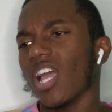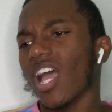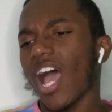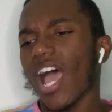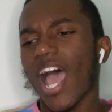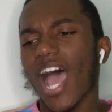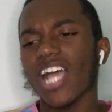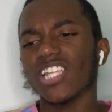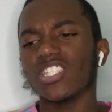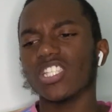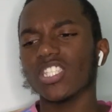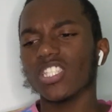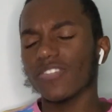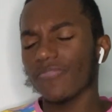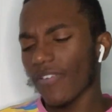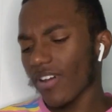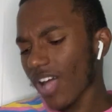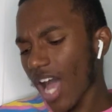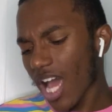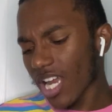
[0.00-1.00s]
I just
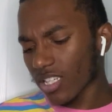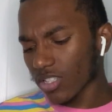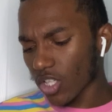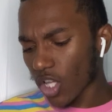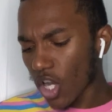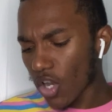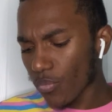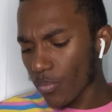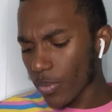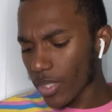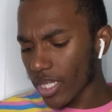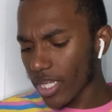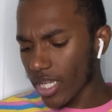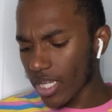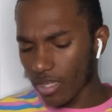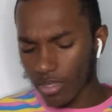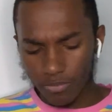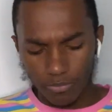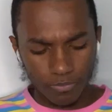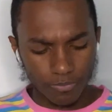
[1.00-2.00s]
fell out of love with
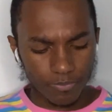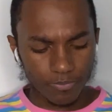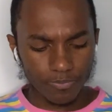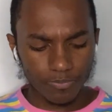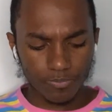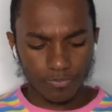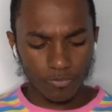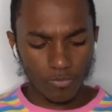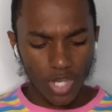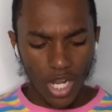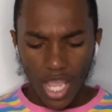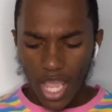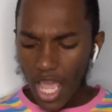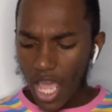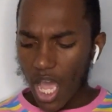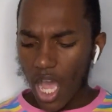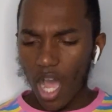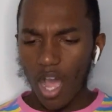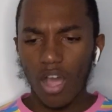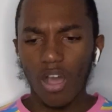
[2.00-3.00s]
it.
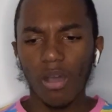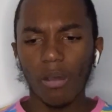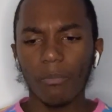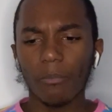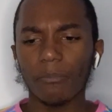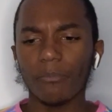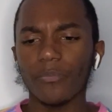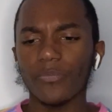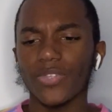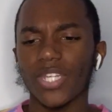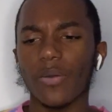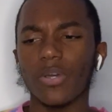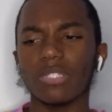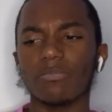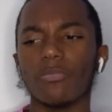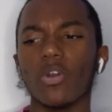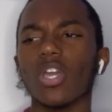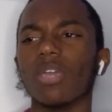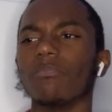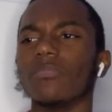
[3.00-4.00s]
They was
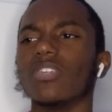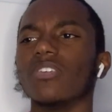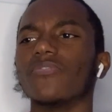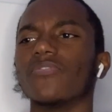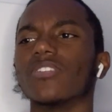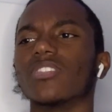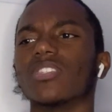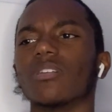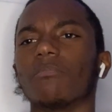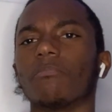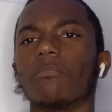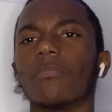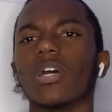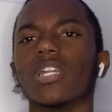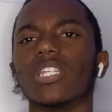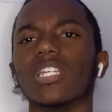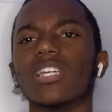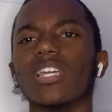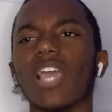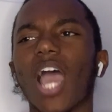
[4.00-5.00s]
milking me for some money.